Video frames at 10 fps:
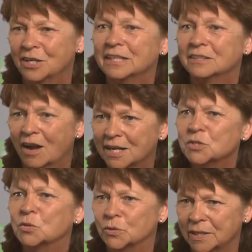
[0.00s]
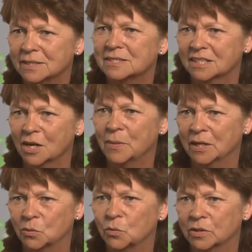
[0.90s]
and high school kids to come
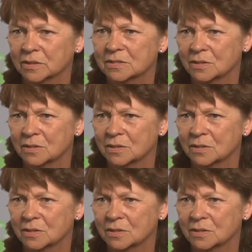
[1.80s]
out and work.